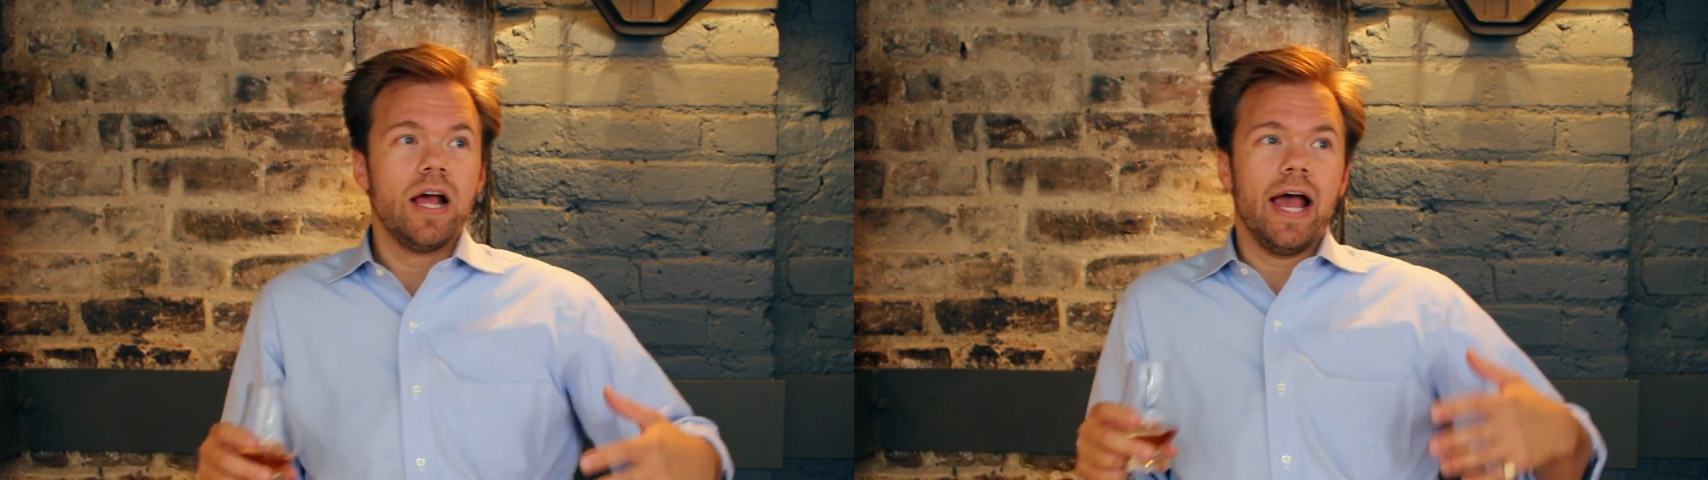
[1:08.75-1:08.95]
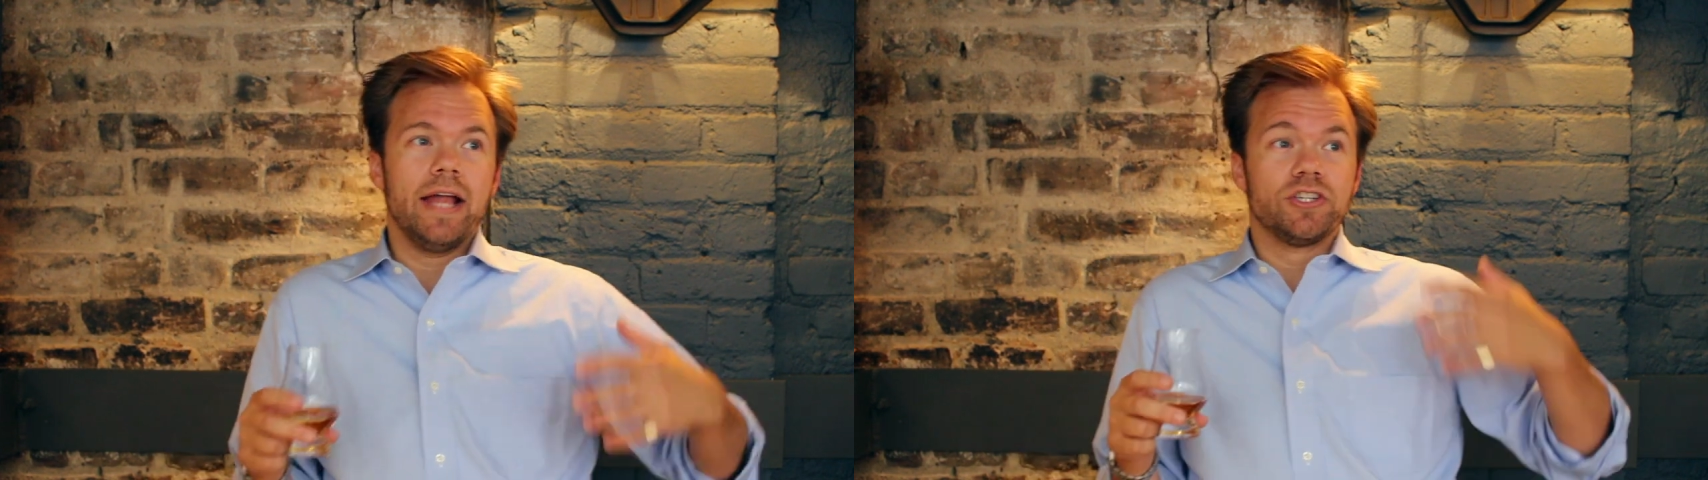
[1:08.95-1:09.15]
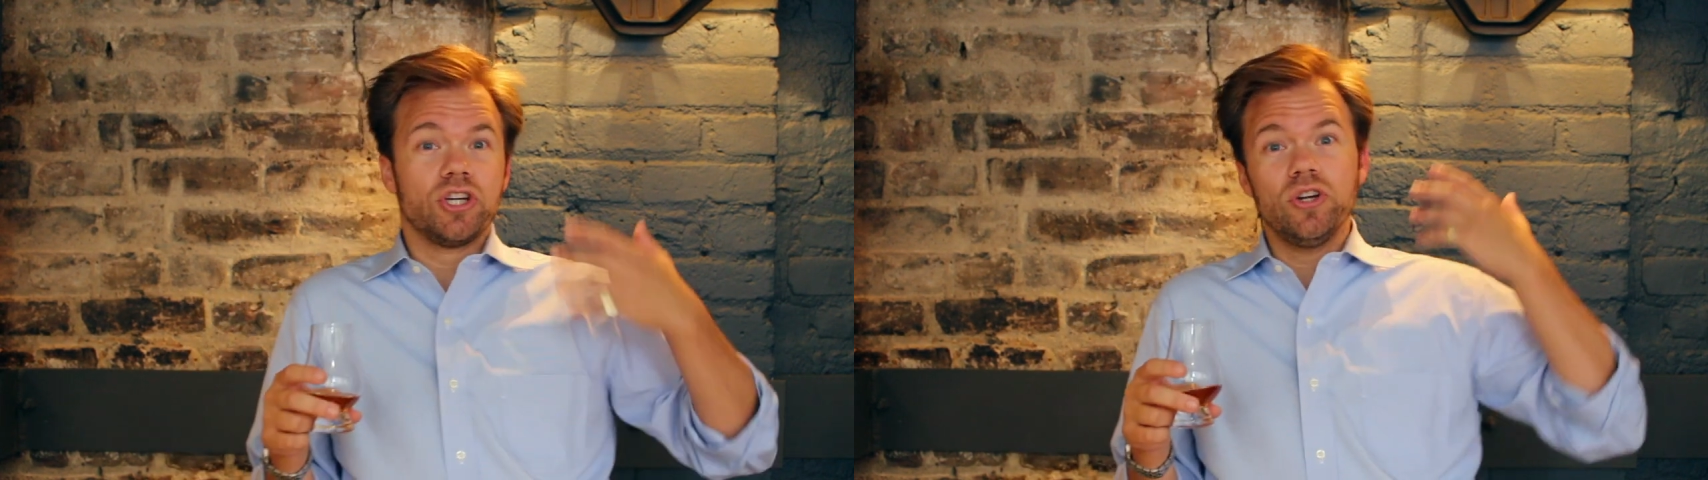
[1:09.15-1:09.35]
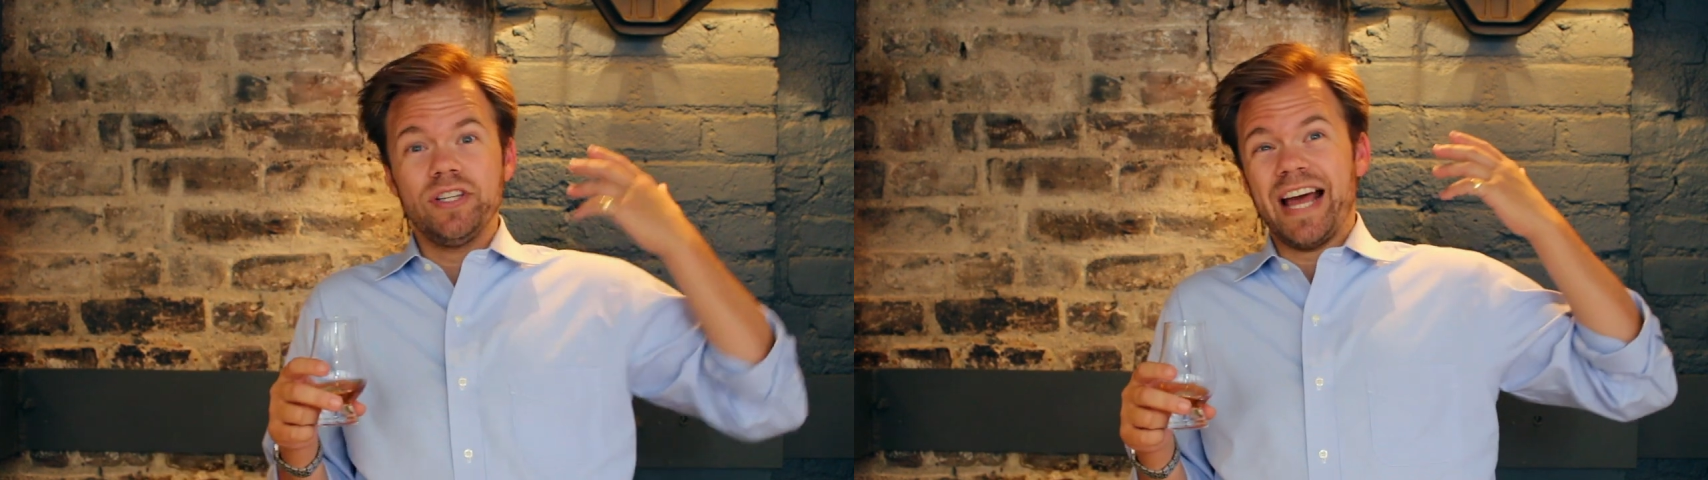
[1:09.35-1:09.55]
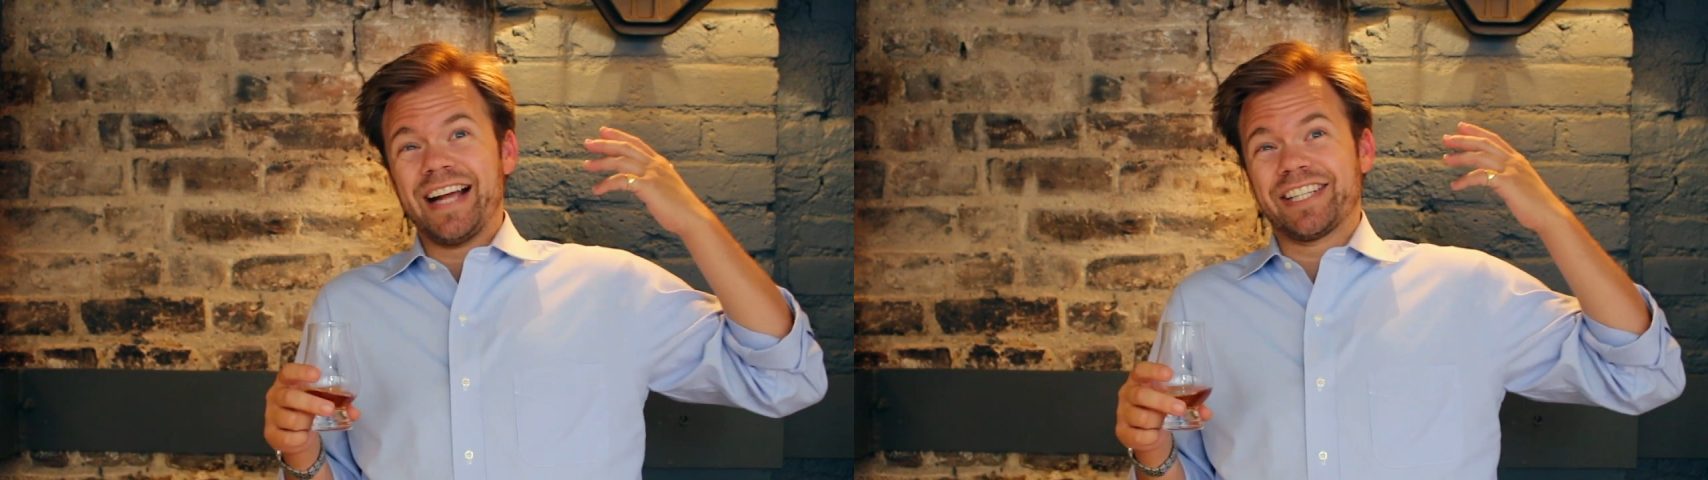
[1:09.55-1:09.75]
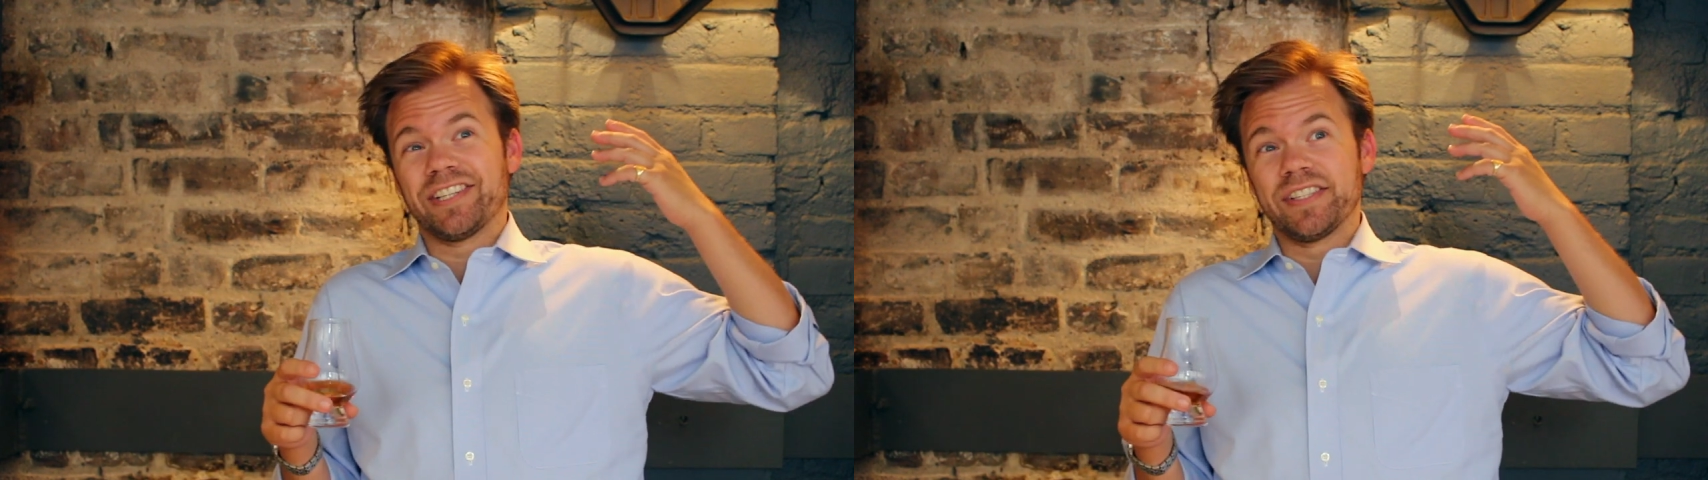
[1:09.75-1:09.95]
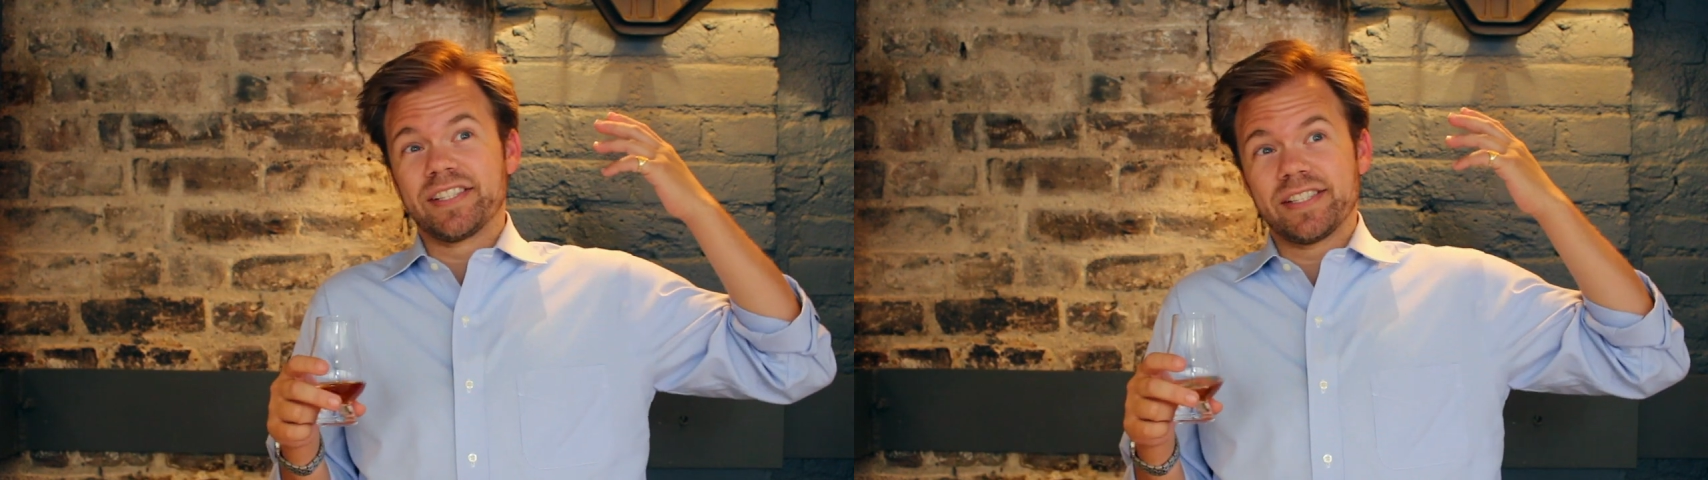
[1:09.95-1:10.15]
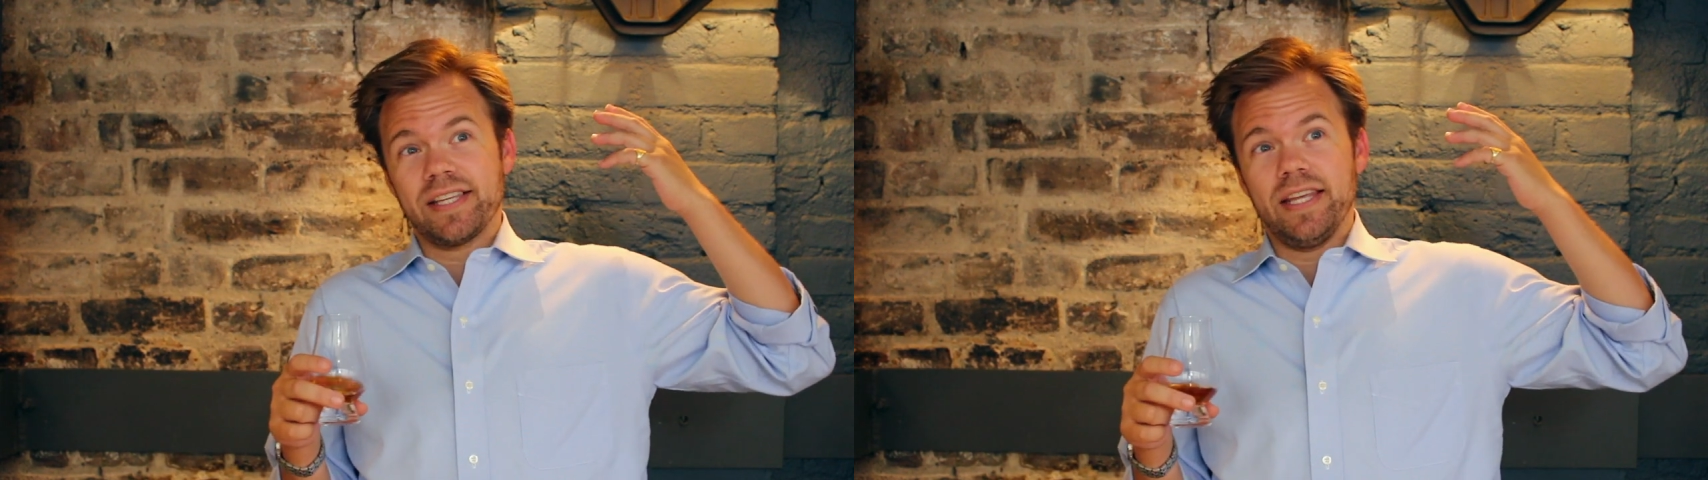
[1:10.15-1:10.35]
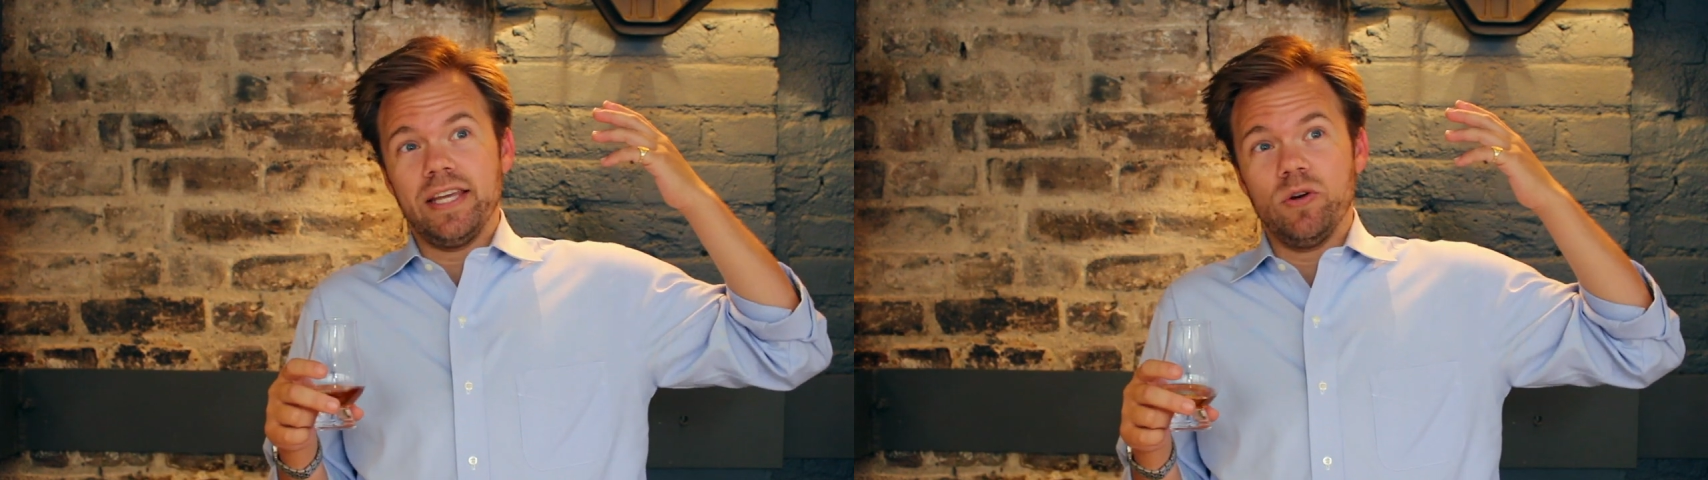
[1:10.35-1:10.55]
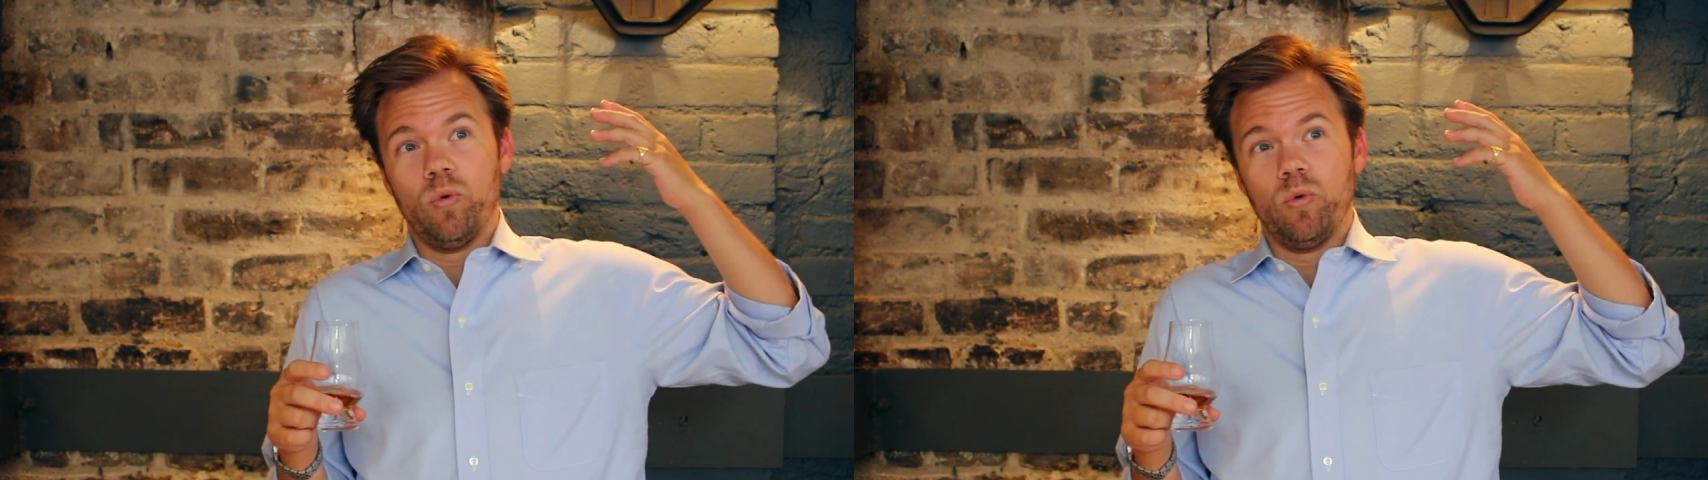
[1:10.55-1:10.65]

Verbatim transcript: and couldn't actually see